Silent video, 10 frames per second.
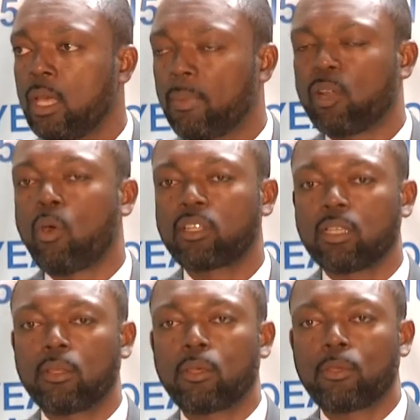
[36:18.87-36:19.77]
But I want
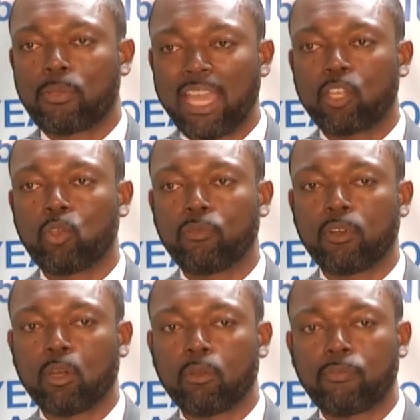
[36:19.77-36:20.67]
to thank you
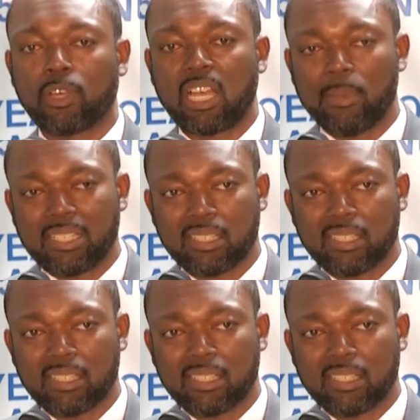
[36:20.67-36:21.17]
for coming